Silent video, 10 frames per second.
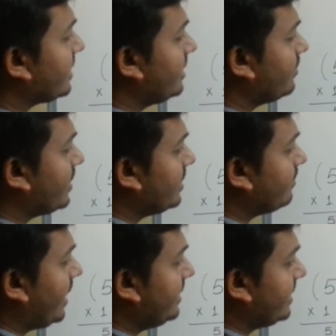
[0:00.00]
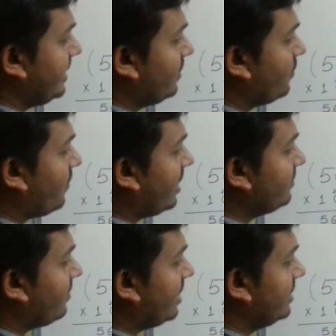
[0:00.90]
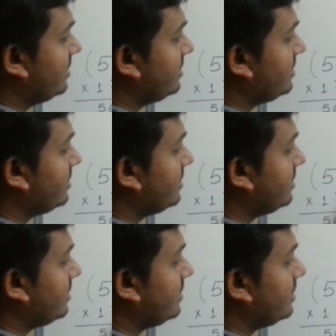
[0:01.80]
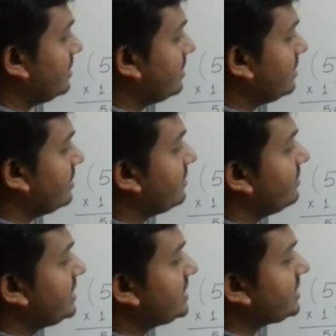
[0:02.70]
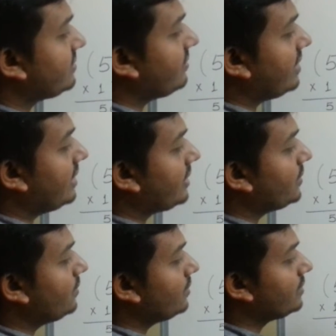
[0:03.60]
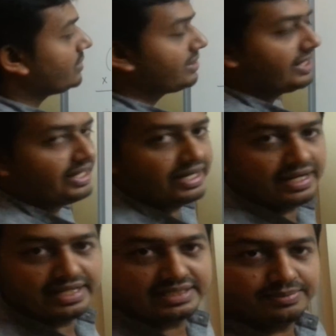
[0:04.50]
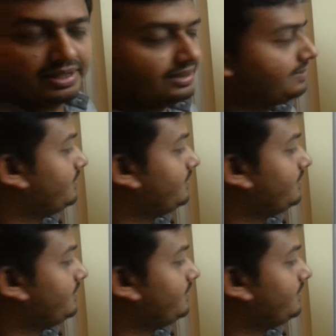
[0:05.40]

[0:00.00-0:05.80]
Let us consider a number in binary 1 1, which is equivalent to 3 in